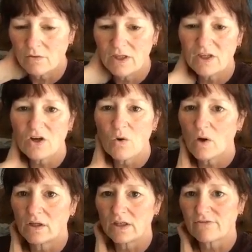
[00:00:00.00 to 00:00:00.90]
You don't need to
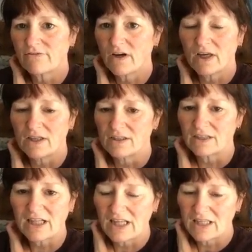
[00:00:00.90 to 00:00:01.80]
go on these
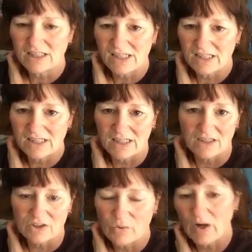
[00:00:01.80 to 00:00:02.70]
fucking cleanses
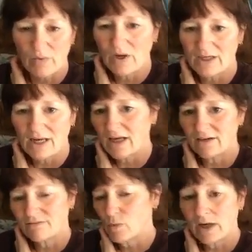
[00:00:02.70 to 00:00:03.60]
and 21 day
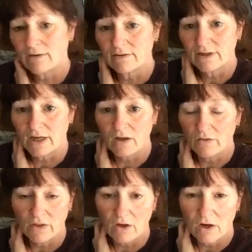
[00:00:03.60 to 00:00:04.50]
whatever the
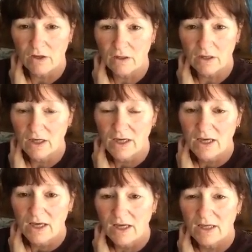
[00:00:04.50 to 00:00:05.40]
hell they are.
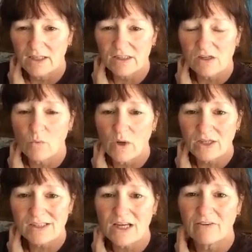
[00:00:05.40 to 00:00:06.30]
It is a
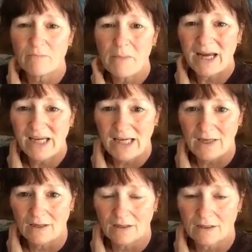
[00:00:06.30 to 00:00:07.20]
waste of
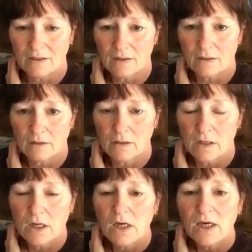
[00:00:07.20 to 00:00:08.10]
money.
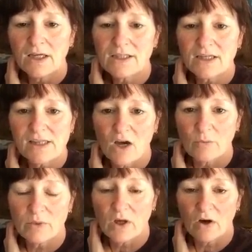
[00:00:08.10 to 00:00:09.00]
It does
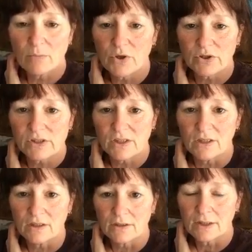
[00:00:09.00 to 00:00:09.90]
help the odd
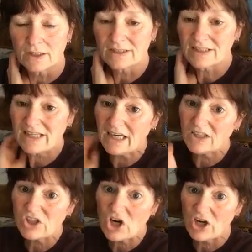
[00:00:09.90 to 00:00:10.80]
person get
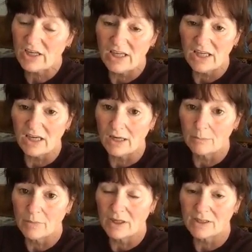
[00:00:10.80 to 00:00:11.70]
kick-started in,
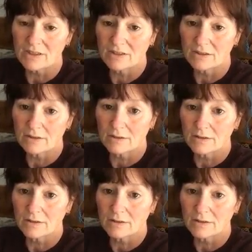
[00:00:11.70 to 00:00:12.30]
but